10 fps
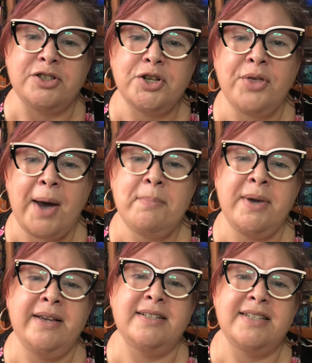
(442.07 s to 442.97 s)
so that
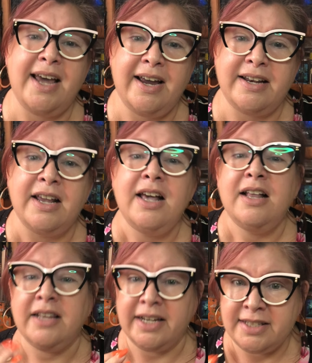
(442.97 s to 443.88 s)
being said,
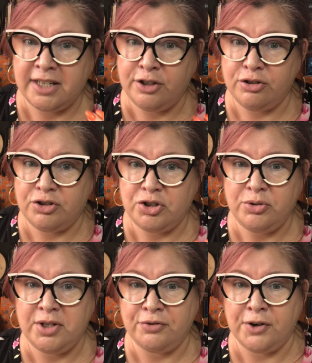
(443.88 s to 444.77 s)
like I said, there's
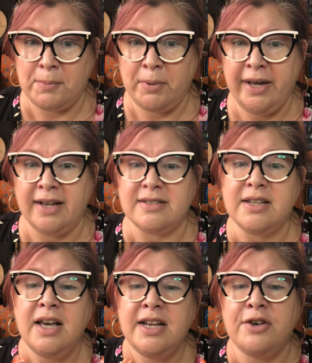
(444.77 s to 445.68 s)
two different plants.
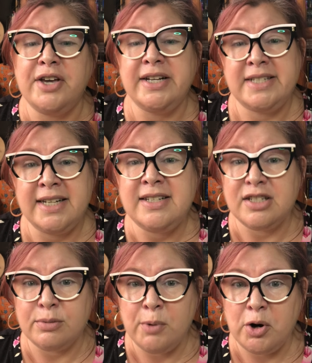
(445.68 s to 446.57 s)
Now they did
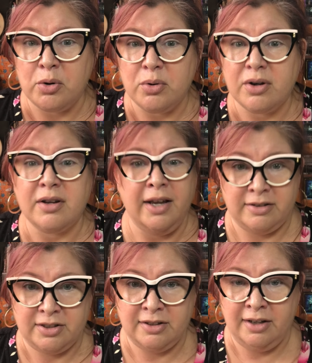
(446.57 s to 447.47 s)
smoke
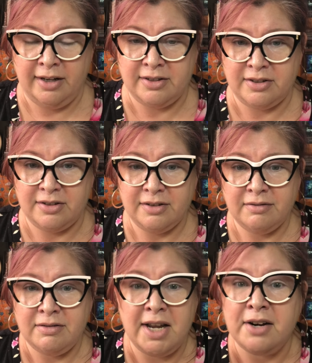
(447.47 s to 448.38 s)
as, as
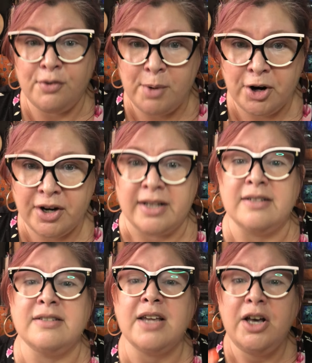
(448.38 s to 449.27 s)
Native
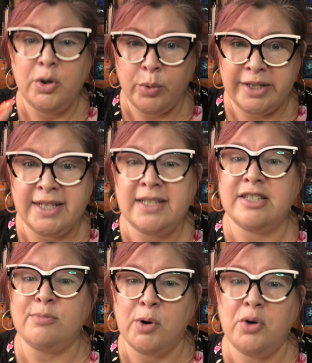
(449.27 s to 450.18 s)
Americans, we did
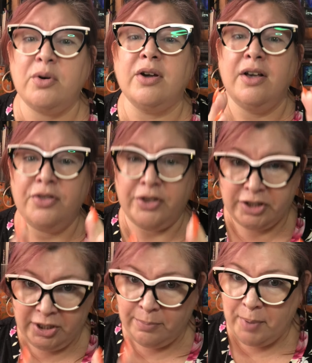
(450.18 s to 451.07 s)
smoke the
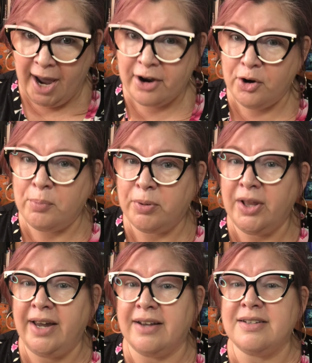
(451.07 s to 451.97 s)
tobacco
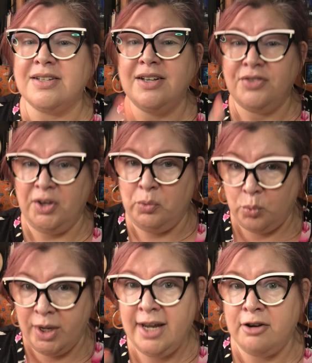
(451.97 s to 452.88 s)
plant that
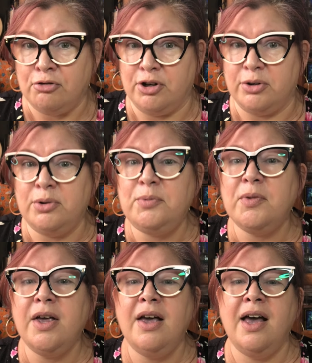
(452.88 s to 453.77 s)
we grew.
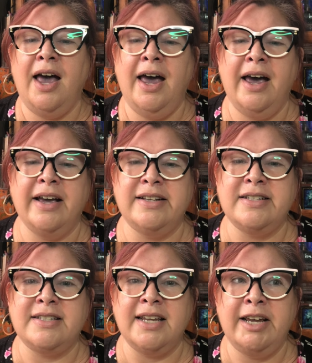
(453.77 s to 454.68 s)

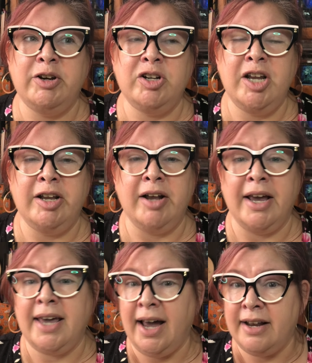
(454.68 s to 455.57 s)
And it, it
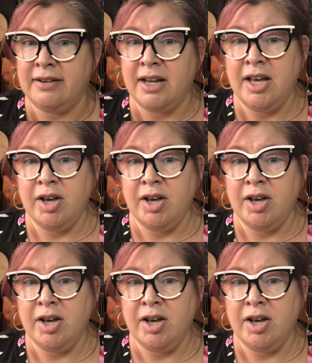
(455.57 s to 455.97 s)
again,